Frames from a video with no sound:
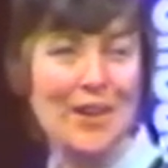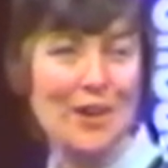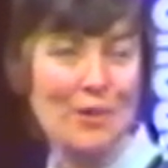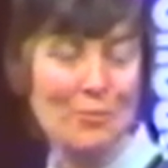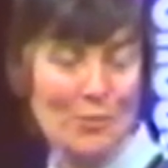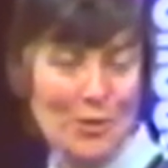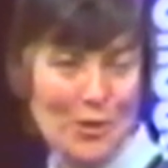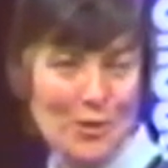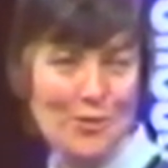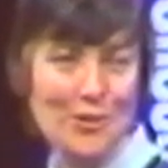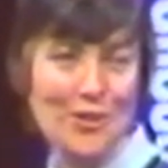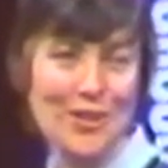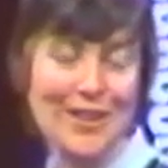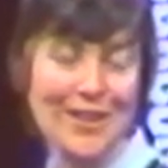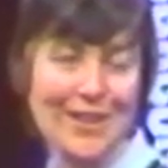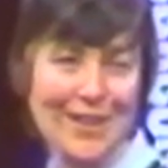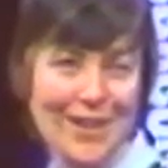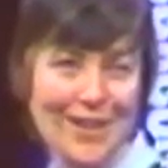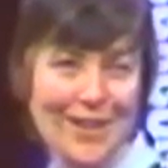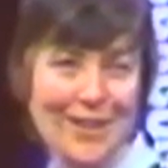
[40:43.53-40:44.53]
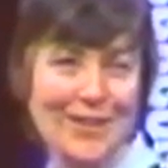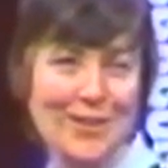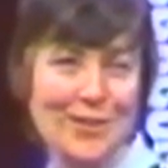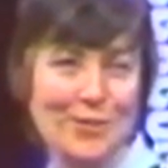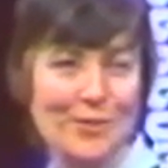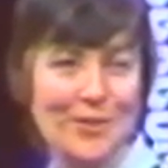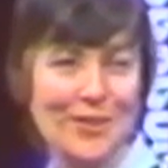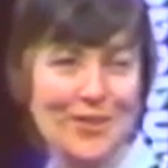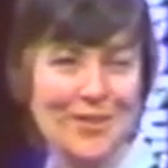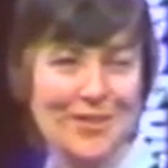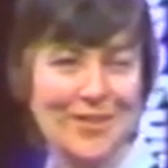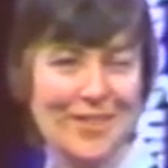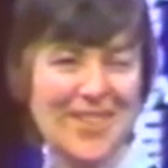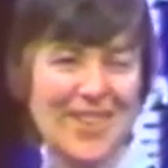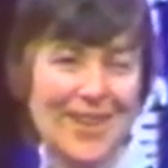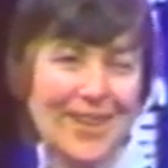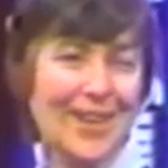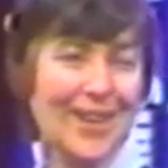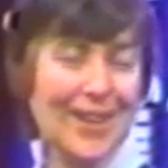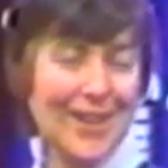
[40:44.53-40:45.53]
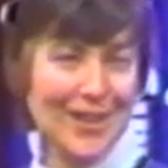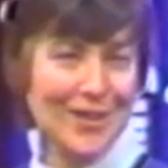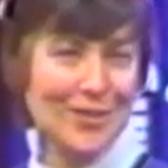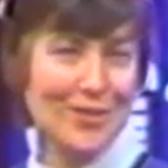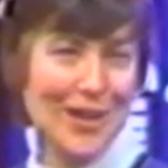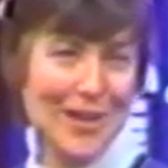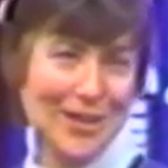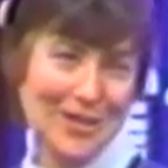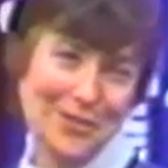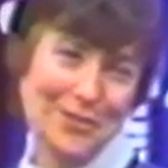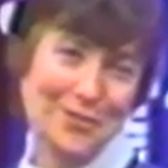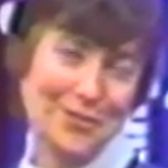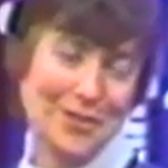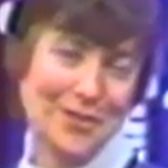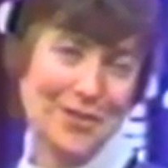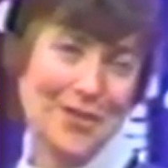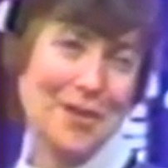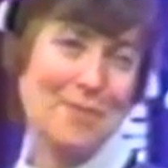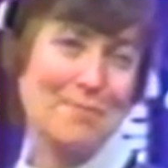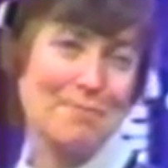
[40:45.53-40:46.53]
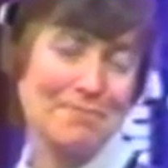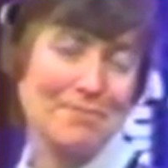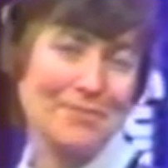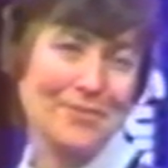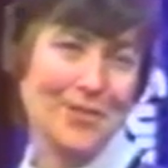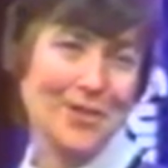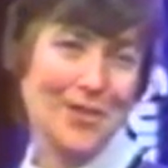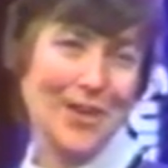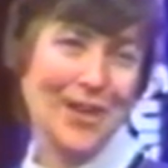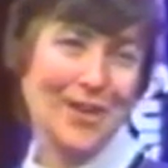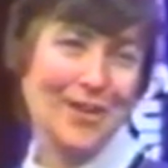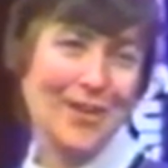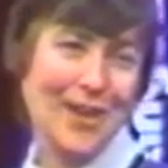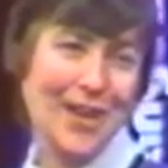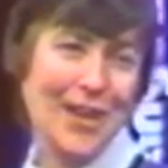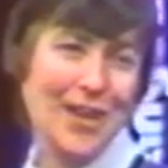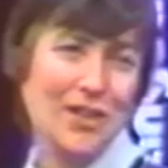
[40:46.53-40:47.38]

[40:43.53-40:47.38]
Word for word: approaching knowledge which is attractive to them. Okay?